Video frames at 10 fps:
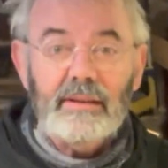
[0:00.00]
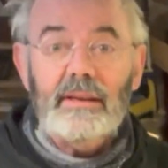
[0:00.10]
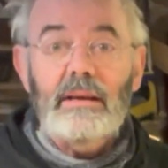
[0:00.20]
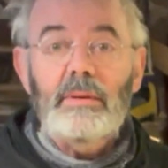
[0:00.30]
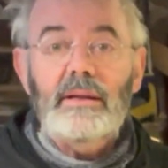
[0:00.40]

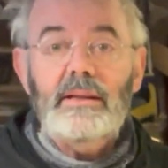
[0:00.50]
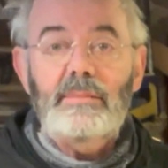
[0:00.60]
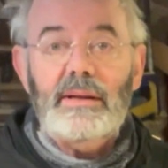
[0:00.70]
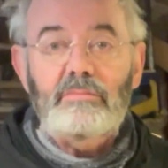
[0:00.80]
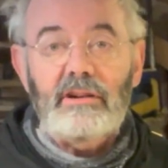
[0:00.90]
keeping a little
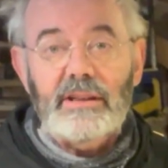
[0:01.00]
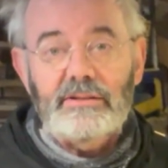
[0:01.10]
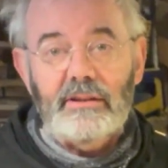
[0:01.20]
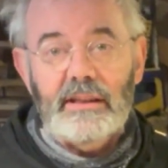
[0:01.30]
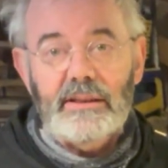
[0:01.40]
bit of
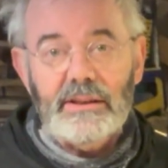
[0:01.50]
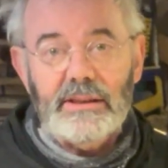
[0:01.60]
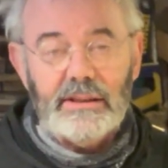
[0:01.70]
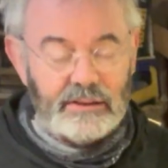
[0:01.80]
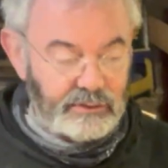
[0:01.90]
pressure on it
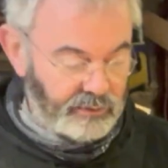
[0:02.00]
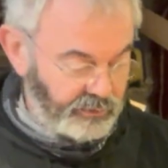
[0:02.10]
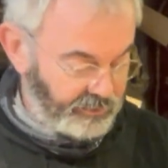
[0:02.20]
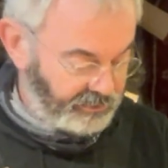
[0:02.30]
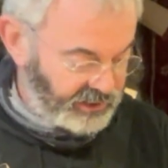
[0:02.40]
just for a